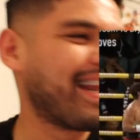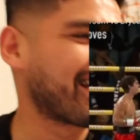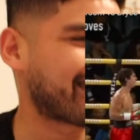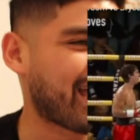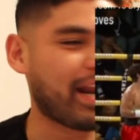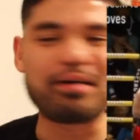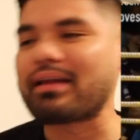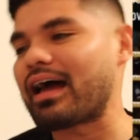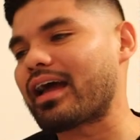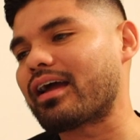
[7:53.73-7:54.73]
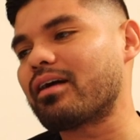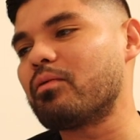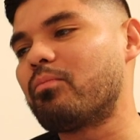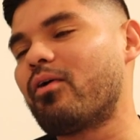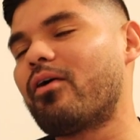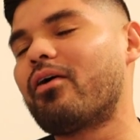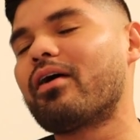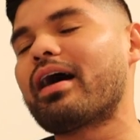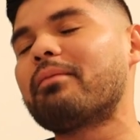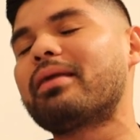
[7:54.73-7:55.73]
looked at him like...
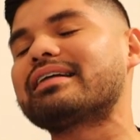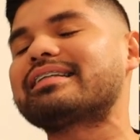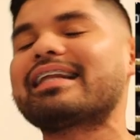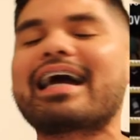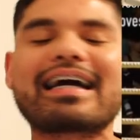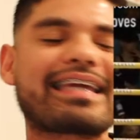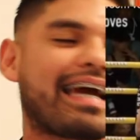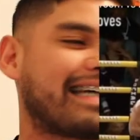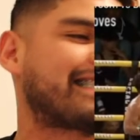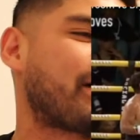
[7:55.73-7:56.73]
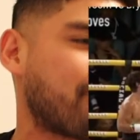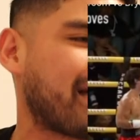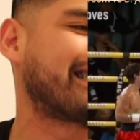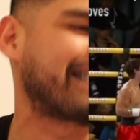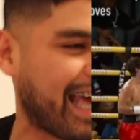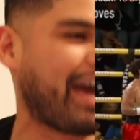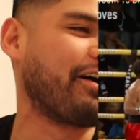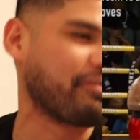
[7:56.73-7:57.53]
Boy, I'm about to knock your ass out myself.